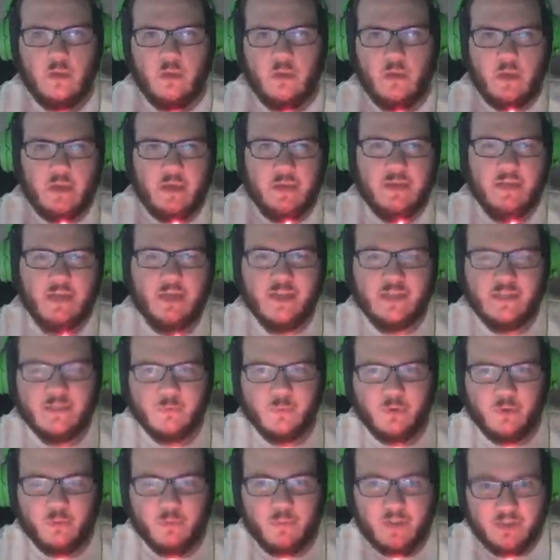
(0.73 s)
Hey guys,
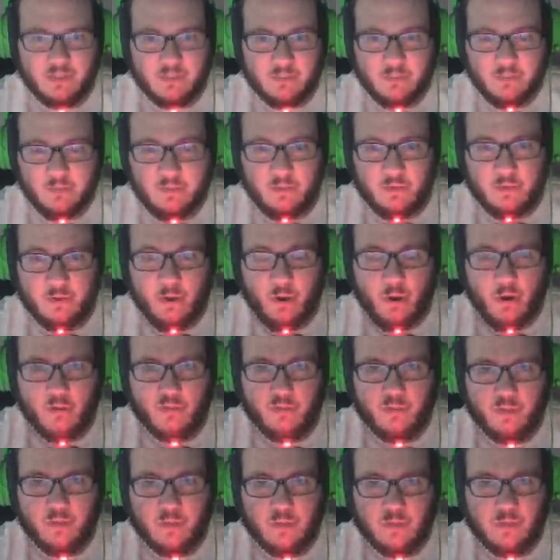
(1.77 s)
welcome back to another All
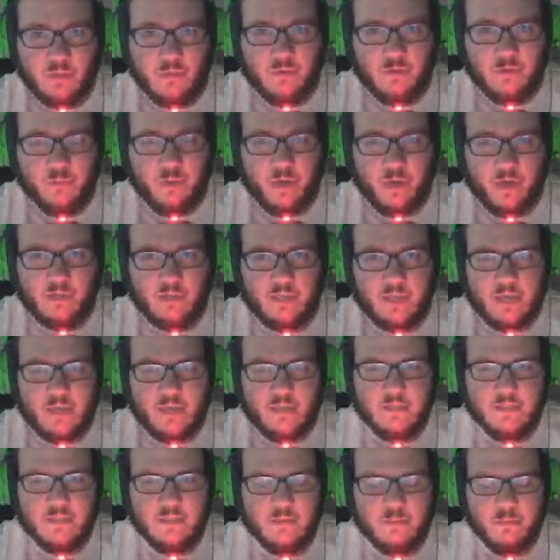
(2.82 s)
Things Nerd
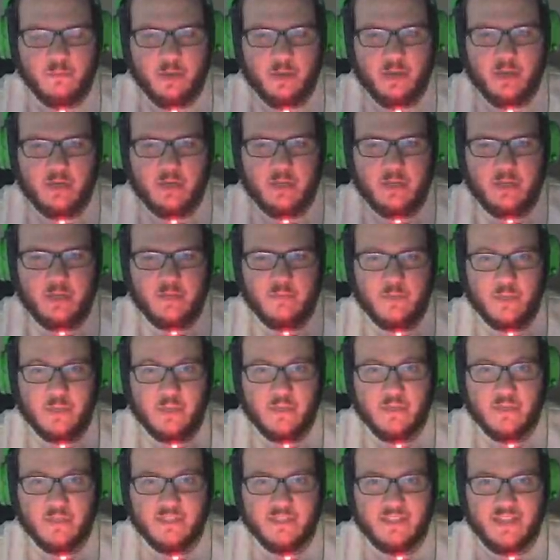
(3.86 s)
podcast. My name
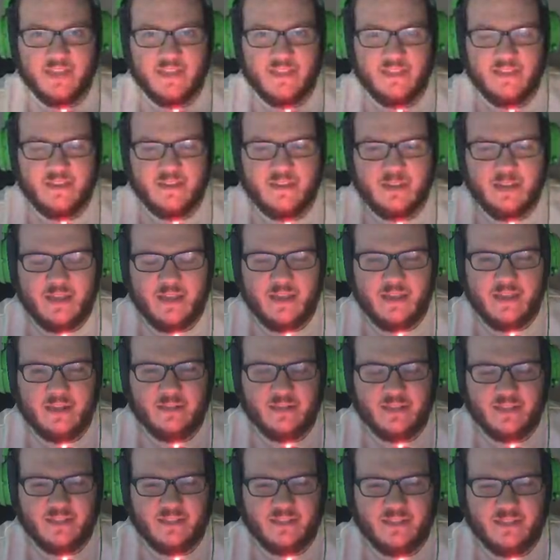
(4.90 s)
is Nathan, and
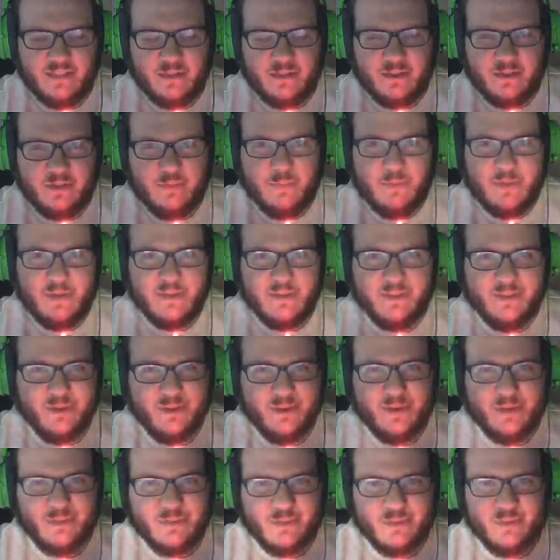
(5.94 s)
let's talk about
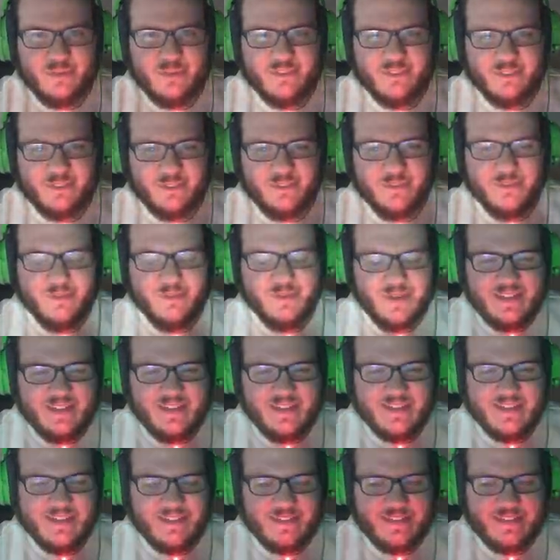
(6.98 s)
Dark Souls 2.
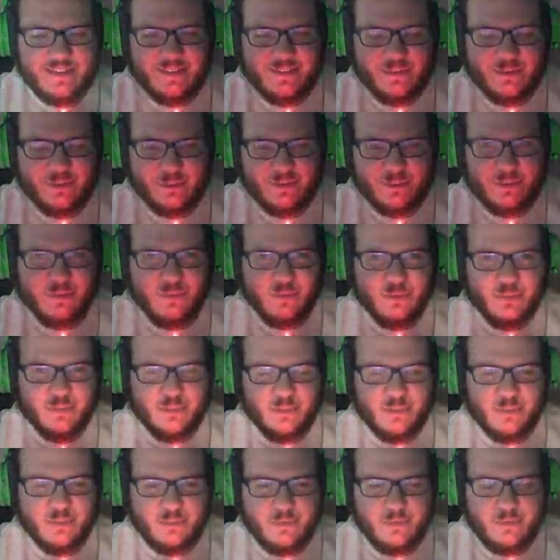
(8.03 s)
Dark Souls
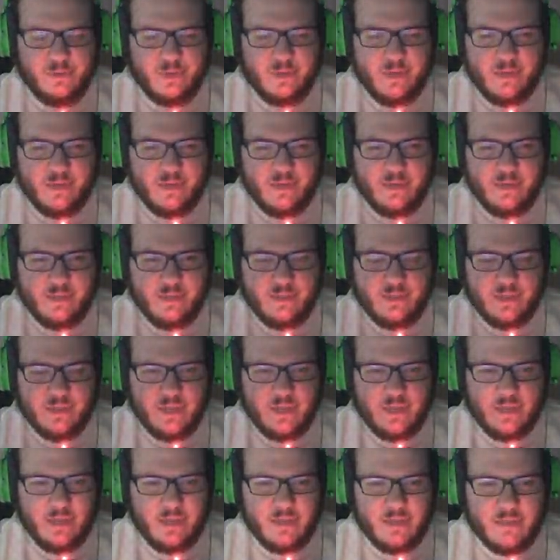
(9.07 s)
2 is
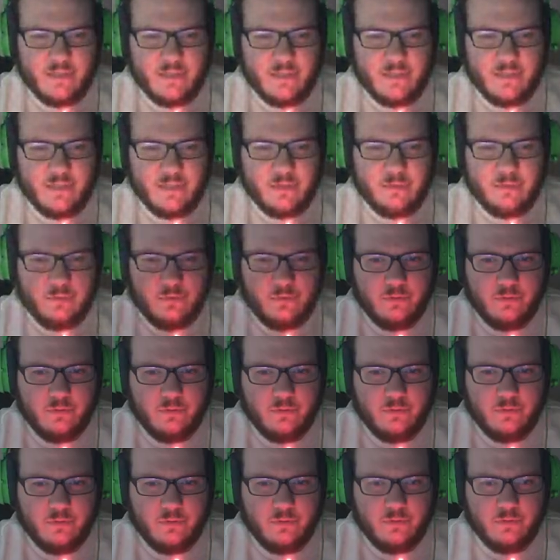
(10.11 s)
a sequel
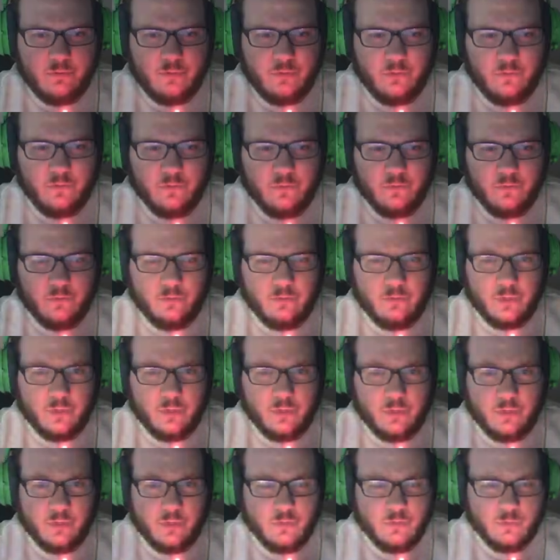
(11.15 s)
to
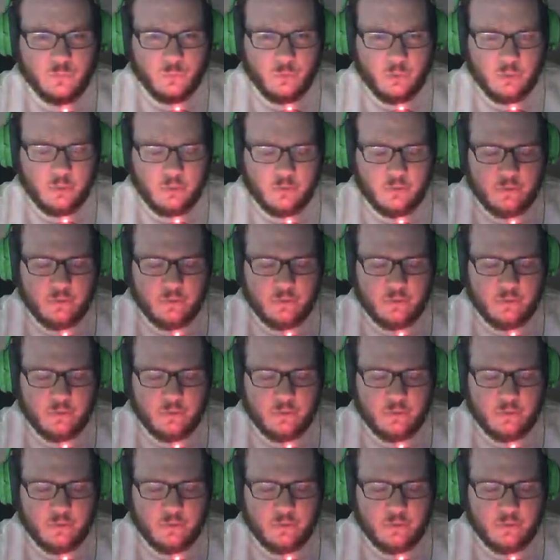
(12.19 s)
Dark Souls 1.